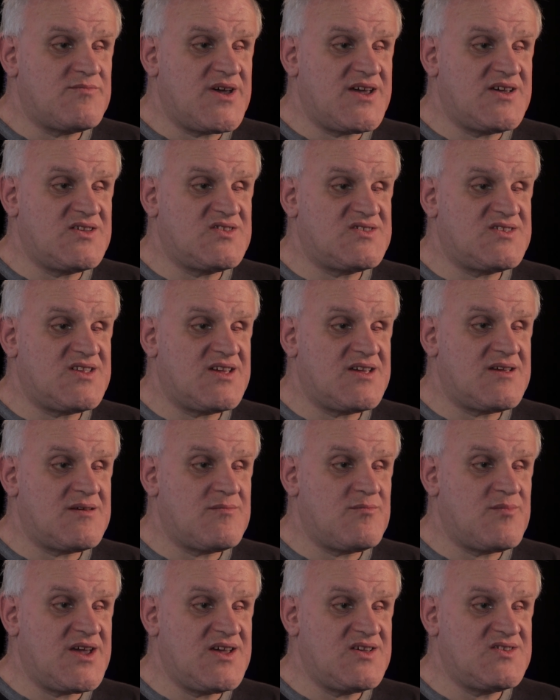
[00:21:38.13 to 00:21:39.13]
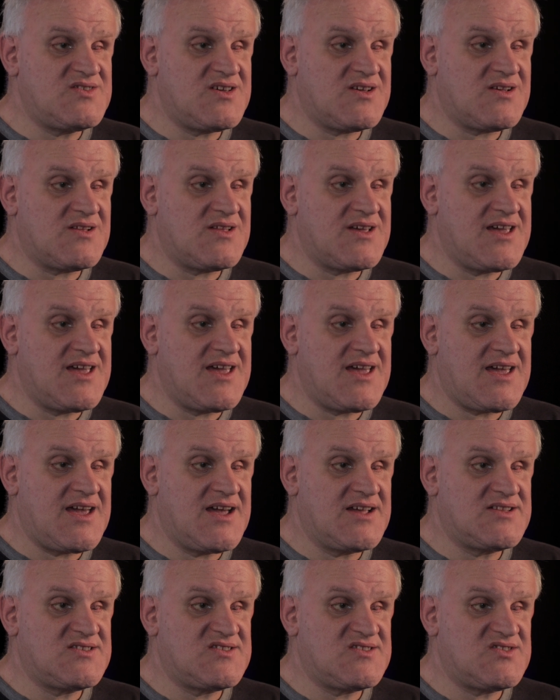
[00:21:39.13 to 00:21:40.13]
basically
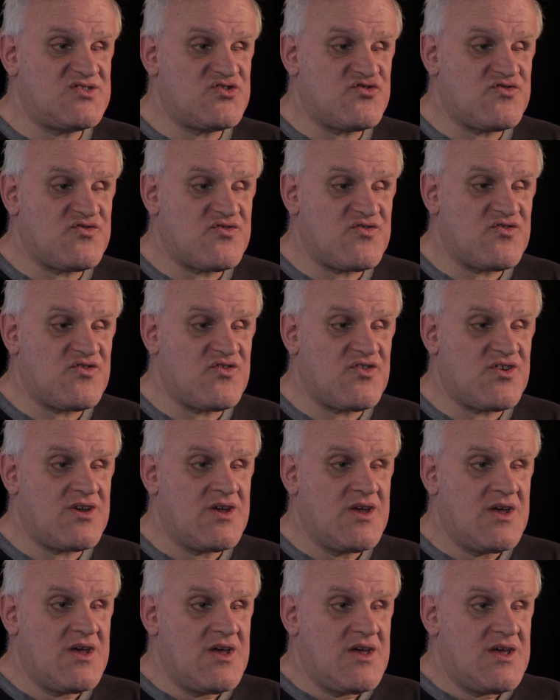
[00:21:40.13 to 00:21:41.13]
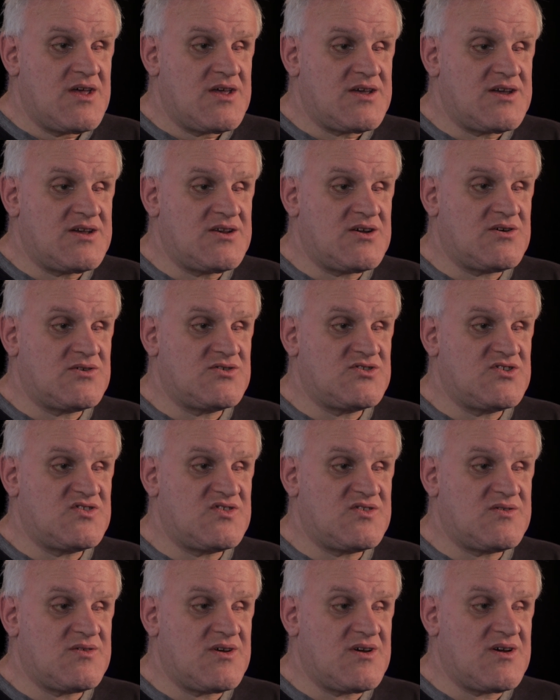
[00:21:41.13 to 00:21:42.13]
it's,
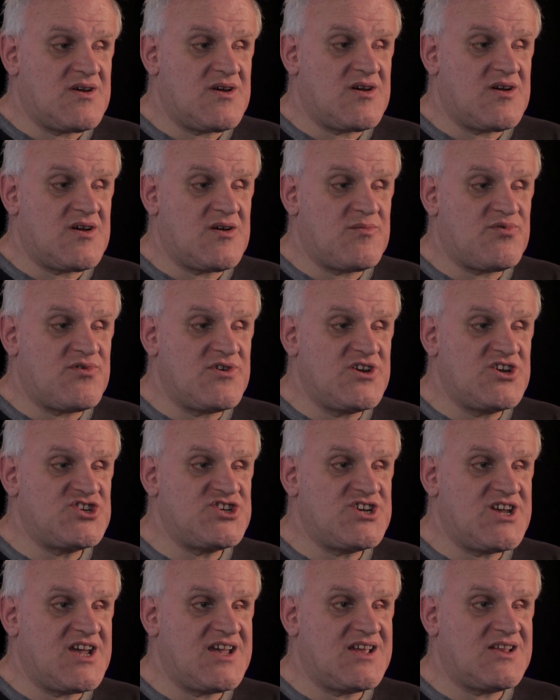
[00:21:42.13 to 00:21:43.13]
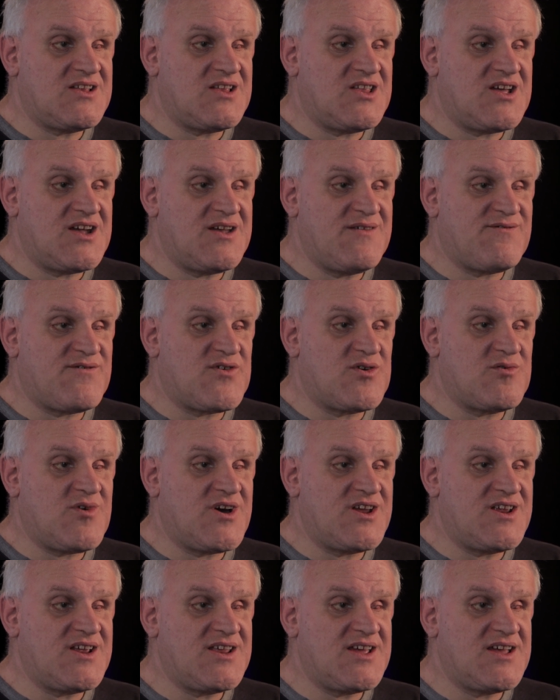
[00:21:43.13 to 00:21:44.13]
just appreciate life for
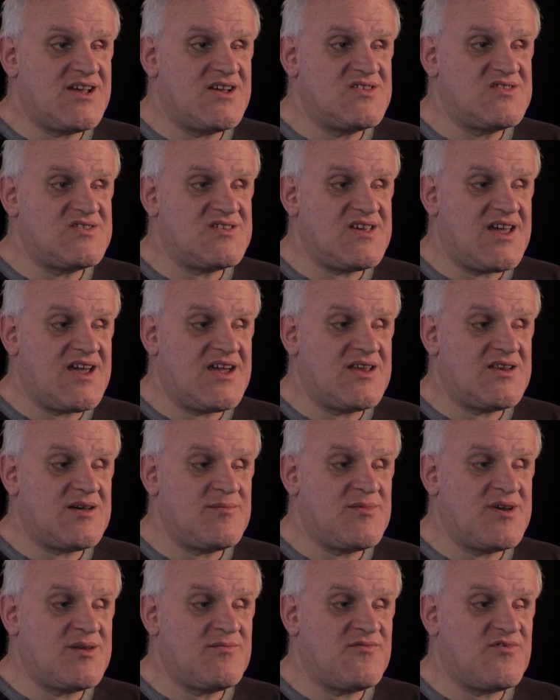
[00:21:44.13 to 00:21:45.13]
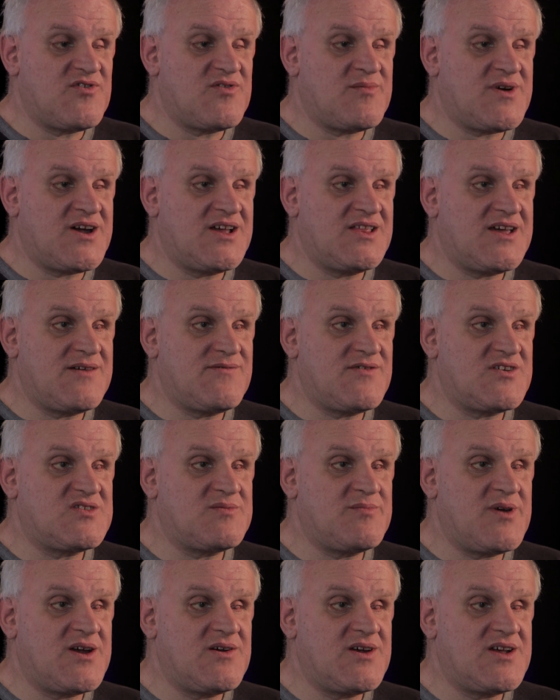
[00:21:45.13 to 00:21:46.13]
what it is. And I mean, with my life
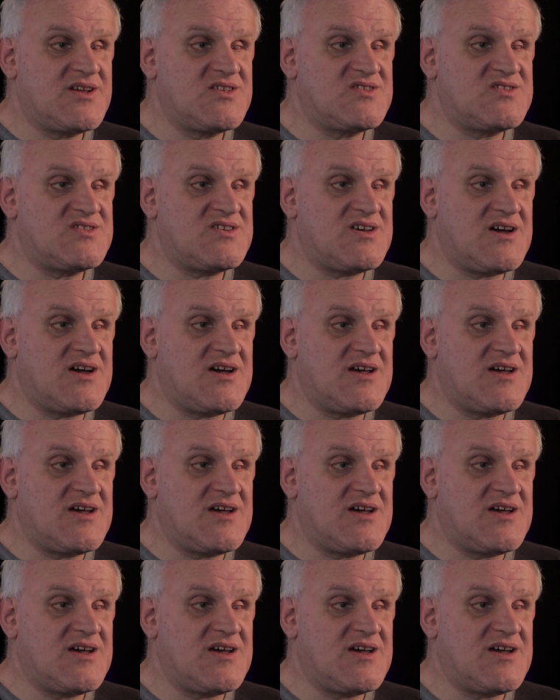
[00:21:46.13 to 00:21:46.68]
experience,